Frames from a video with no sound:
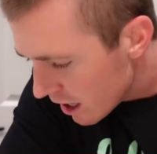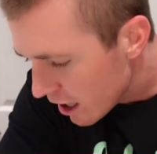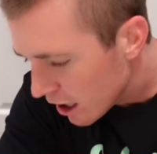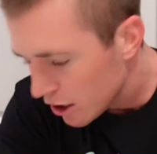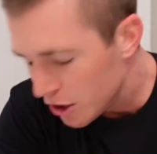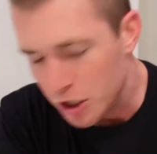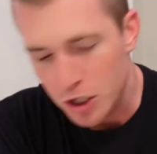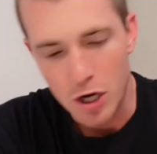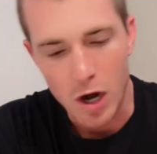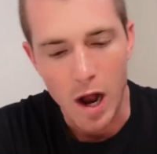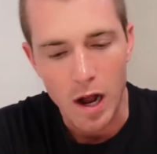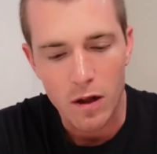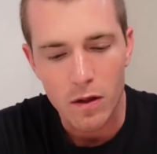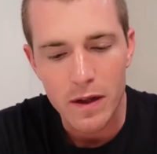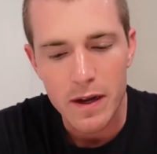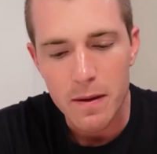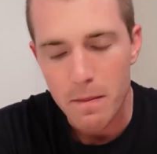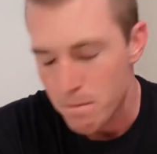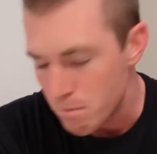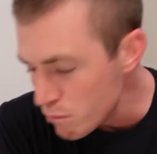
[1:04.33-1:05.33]

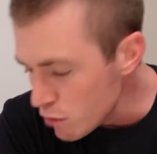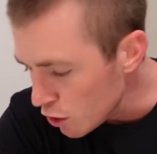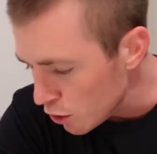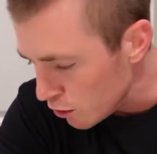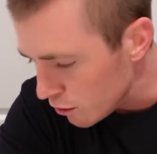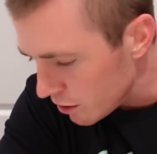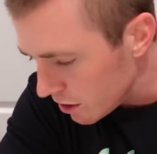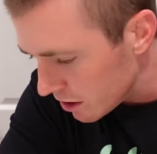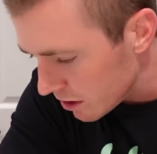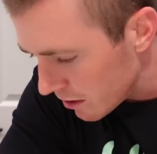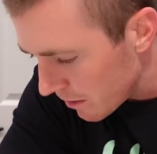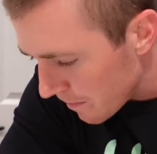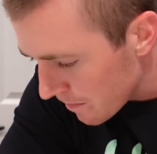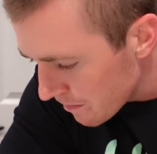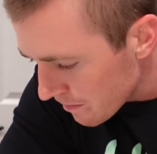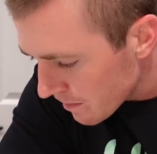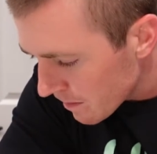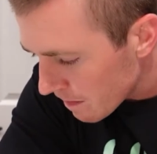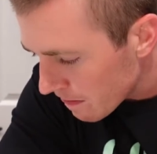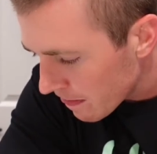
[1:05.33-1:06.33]
chocolate mousse,
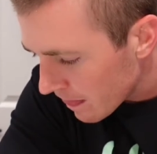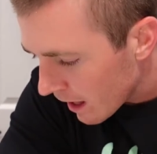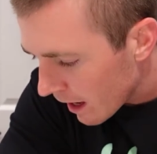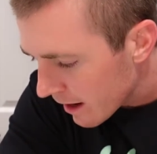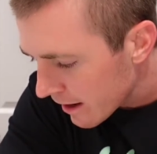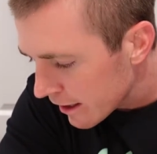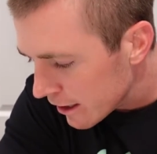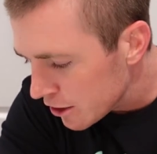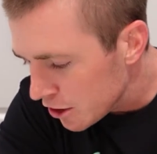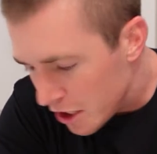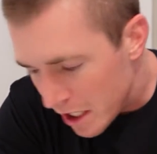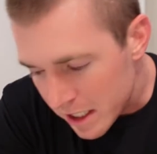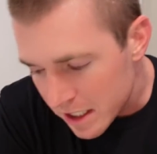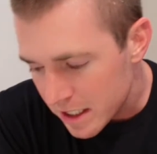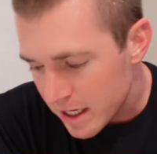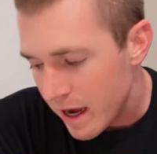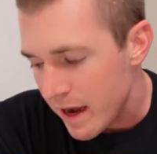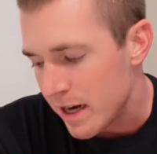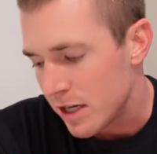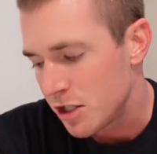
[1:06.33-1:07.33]

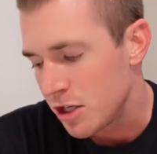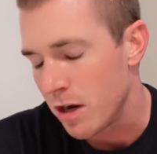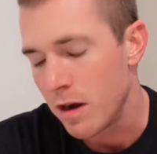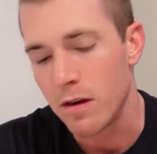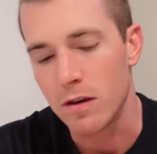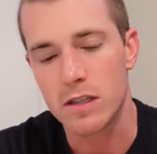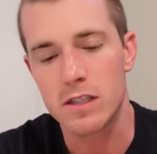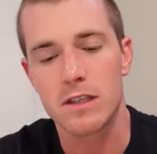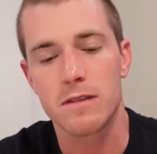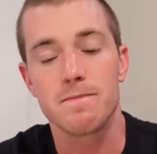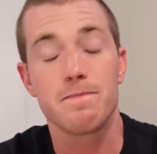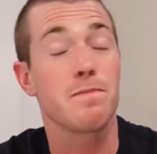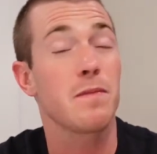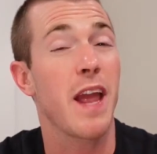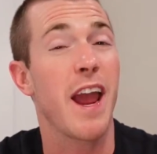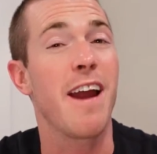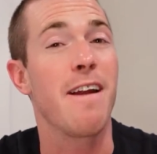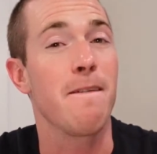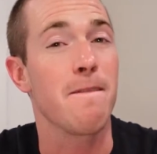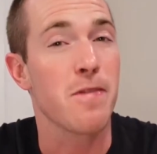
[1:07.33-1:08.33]
cheesecake chunks,
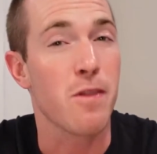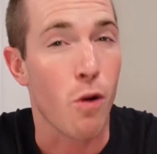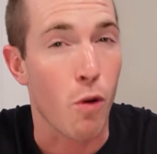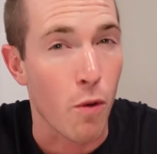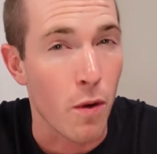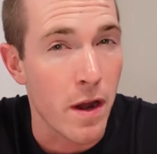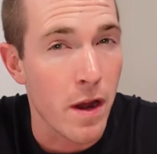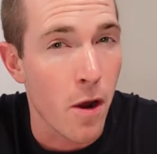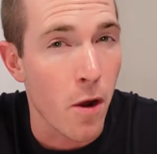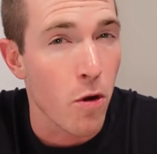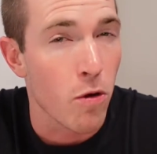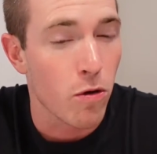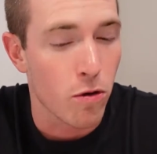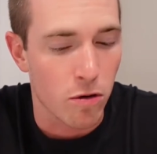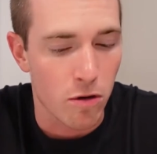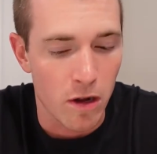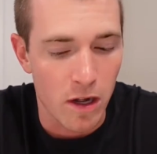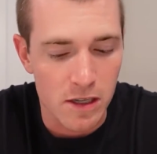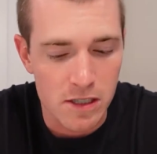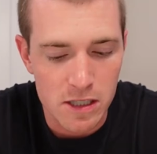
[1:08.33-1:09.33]
and Oreo
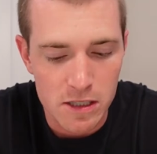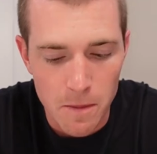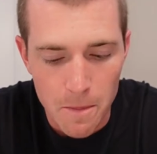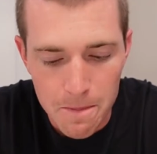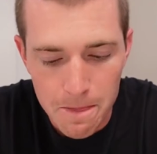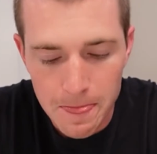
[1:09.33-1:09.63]
crust